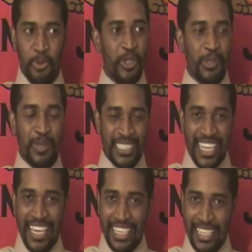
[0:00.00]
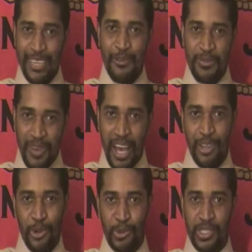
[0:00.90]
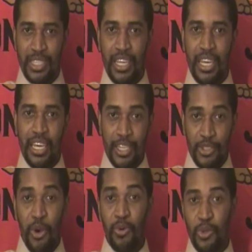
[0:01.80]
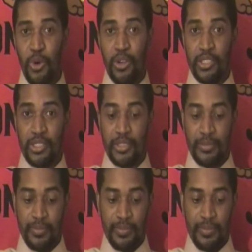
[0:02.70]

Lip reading: which means that he follows his own laws.